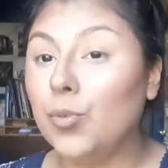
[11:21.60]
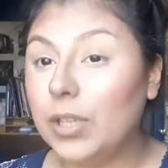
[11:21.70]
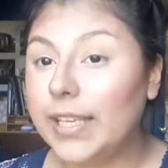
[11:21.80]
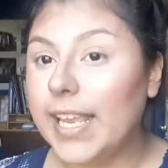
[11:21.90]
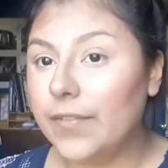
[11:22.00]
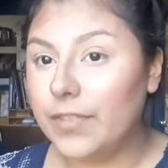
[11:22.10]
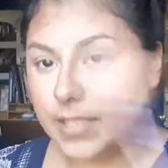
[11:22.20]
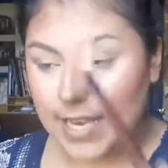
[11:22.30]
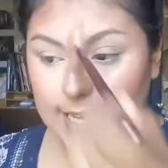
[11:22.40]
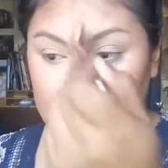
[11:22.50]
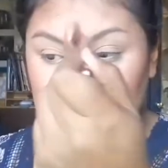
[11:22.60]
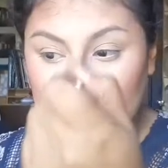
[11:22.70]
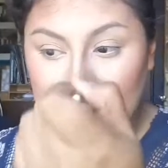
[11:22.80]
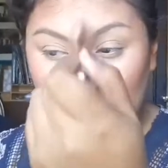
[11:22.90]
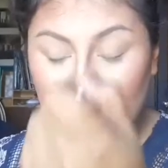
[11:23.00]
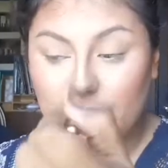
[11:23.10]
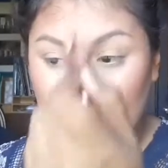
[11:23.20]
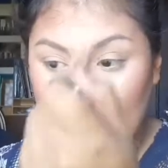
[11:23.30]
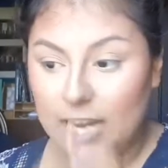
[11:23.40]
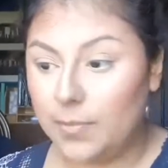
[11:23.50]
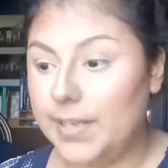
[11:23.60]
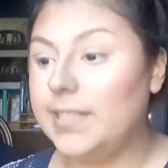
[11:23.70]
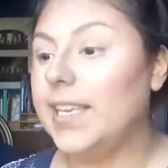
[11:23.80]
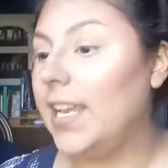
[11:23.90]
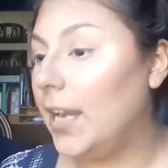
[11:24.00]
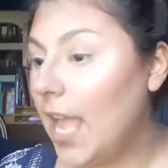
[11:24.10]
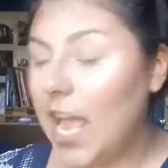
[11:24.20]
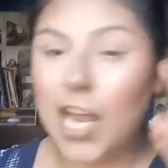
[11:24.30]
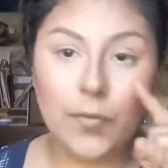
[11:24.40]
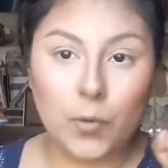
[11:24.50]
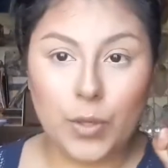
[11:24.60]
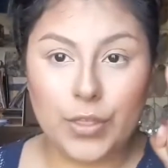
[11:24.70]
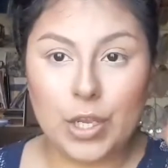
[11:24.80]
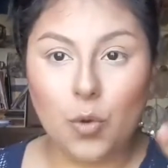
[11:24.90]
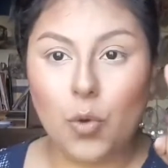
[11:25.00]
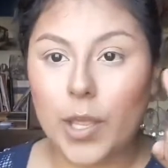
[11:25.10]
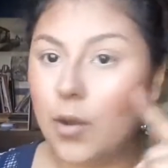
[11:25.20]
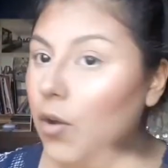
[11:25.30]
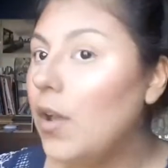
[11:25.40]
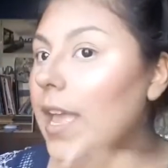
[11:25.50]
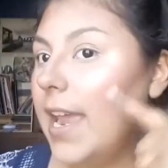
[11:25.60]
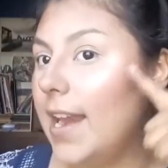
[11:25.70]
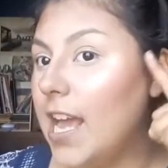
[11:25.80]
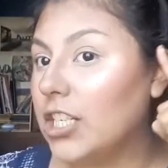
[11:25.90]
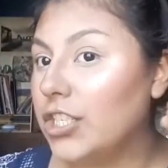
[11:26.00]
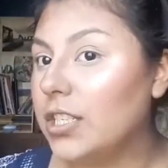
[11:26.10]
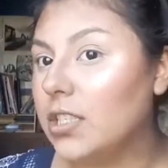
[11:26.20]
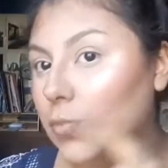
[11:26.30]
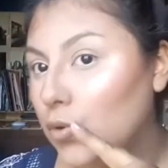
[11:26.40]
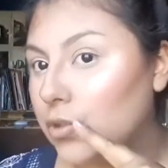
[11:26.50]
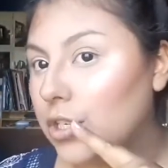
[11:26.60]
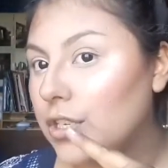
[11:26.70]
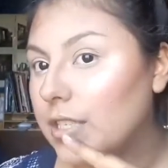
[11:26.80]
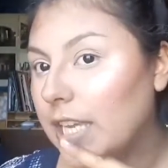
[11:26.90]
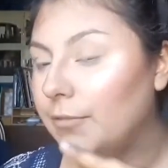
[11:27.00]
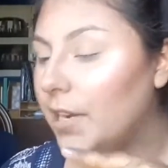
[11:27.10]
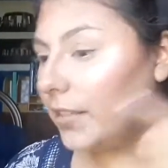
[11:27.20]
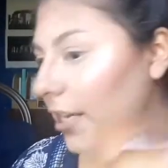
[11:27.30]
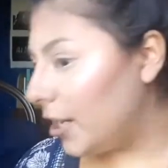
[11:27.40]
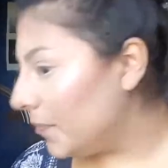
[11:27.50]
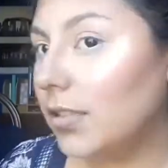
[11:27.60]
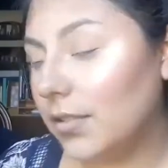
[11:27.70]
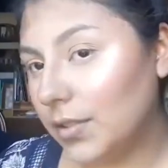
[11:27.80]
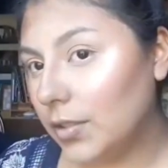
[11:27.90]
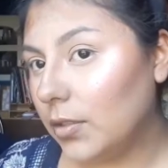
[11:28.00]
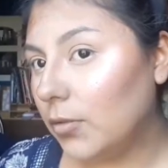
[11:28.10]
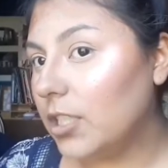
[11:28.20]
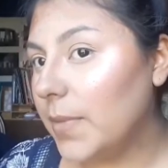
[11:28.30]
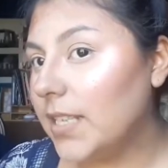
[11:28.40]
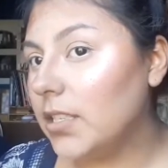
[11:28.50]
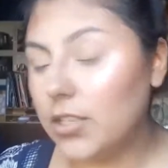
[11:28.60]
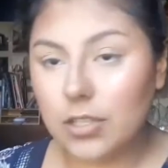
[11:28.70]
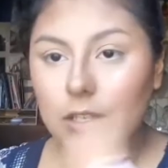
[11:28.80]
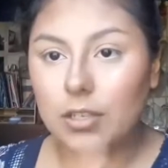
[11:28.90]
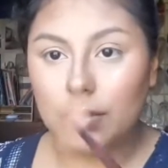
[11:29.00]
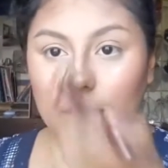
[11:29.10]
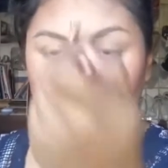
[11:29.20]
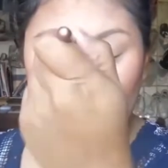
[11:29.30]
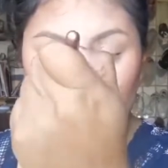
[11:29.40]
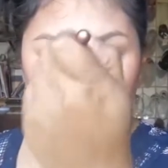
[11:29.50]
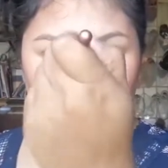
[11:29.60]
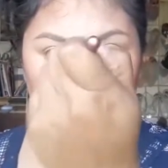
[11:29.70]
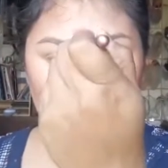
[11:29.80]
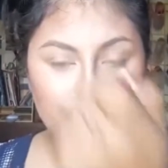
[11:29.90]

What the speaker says: really emphasize any texture that I had on my skin. However, with the oil, it actually smooths your skin right there, which makes it just look even better.